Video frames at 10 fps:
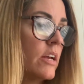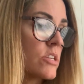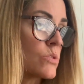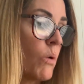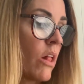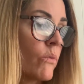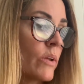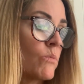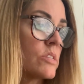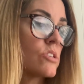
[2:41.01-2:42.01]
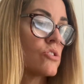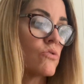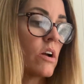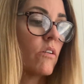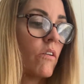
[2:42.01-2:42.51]
Swallowing was a
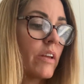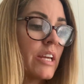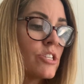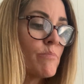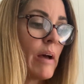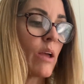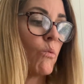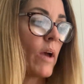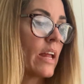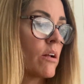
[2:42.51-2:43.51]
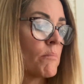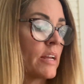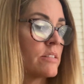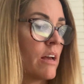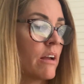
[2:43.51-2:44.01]
struggle. Each bite weighed on my
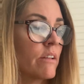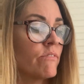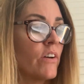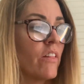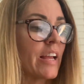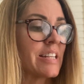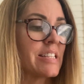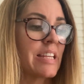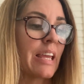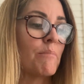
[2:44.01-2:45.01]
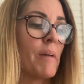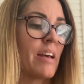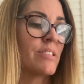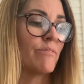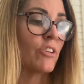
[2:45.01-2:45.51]
tongue and felt like a sticky
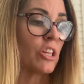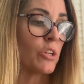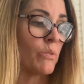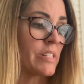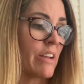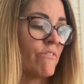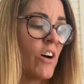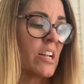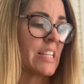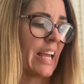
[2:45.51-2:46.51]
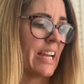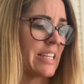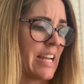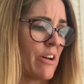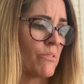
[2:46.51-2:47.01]
mass of glue as I fought to get
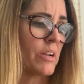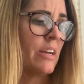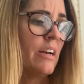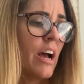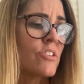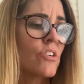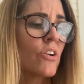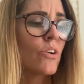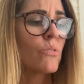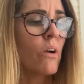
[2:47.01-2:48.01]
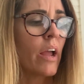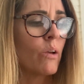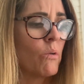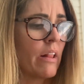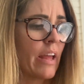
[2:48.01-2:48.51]
it down. I started
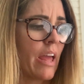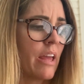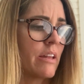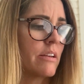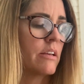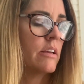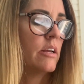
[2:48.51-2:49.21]
crying while I ate.